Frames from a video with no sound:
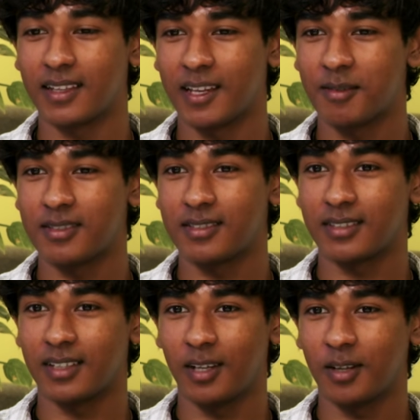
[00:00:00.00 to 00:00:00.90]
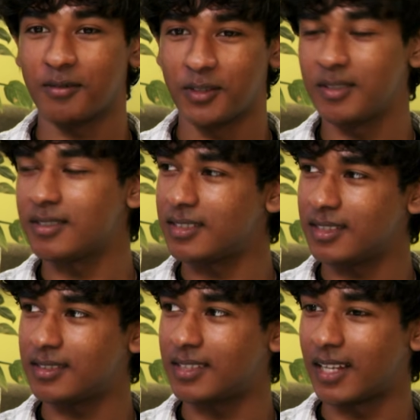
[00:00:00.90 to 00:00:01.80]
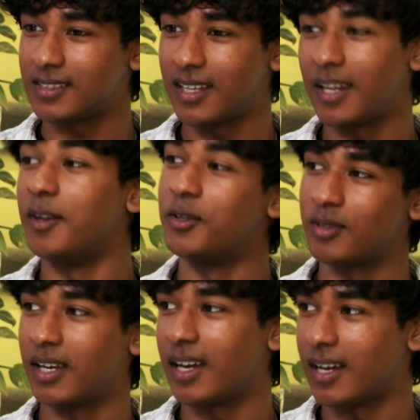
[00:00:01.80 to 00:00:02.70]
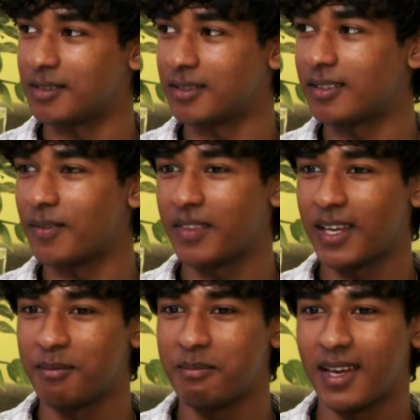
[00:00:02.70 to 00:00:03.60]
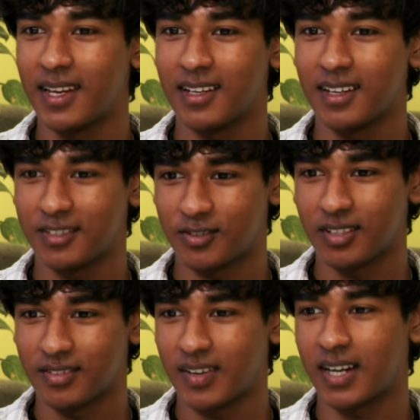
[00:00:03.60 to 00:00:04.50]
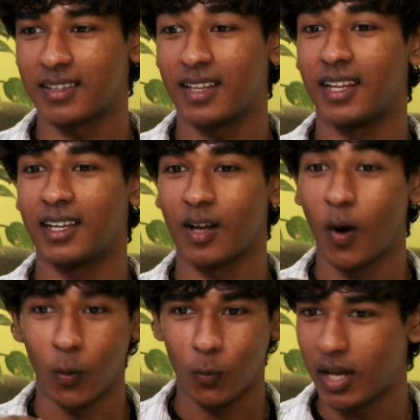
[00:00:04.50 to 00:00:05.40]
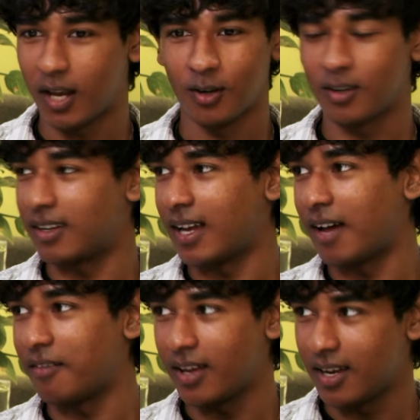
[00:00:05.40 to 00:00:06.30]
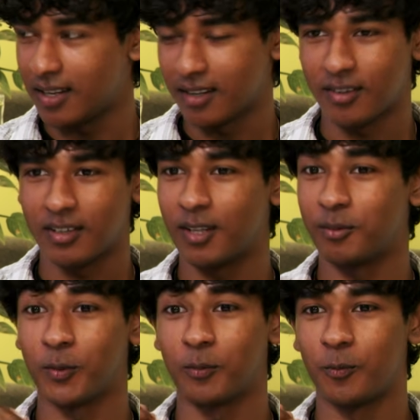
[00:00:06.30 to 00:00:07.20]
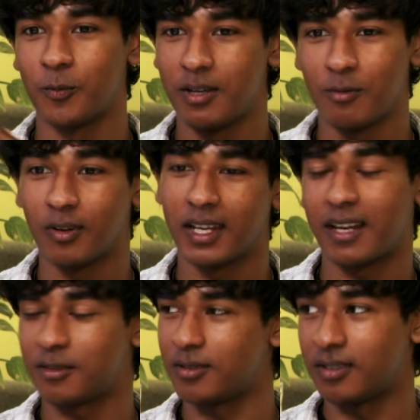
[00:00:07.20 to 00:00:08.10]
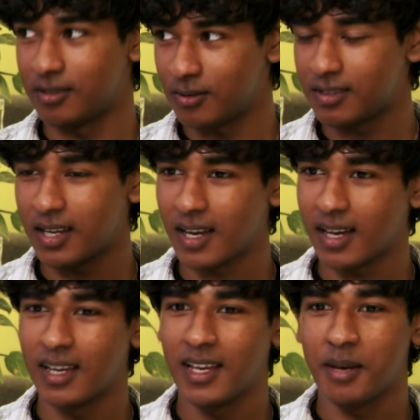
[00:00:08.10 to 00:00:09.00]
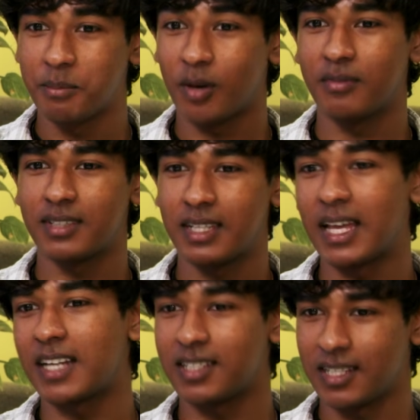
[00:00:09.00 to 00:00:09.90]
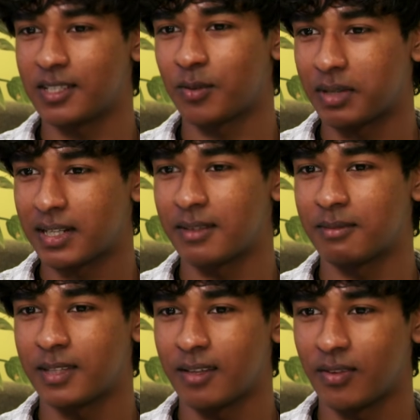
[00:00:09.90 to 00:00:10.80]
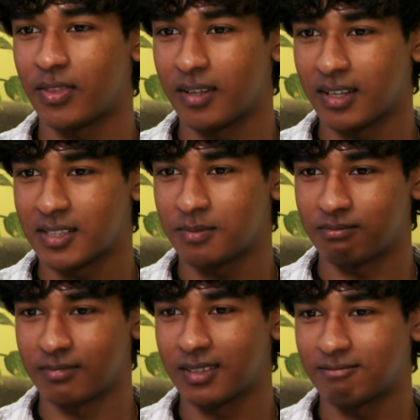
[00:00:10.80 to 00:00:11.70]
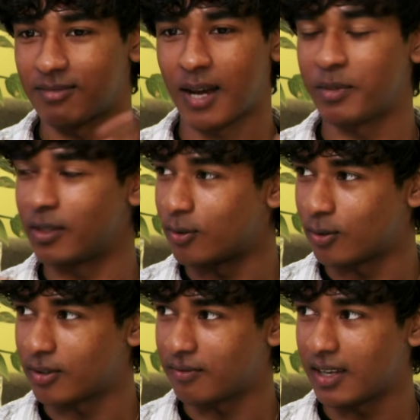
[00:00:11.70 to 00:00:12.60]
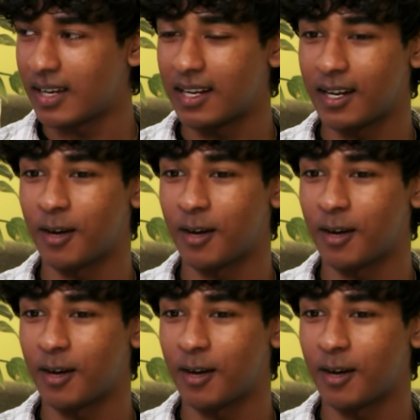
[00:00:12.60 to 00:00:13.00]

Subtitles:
there was a lot of universities that said no to AI as well. They made it a strict factor that like, oh, we are not going to have AI in our curriculum, or we won't let our students use AI. But obviously that changed quickly given the rapid growth of AI and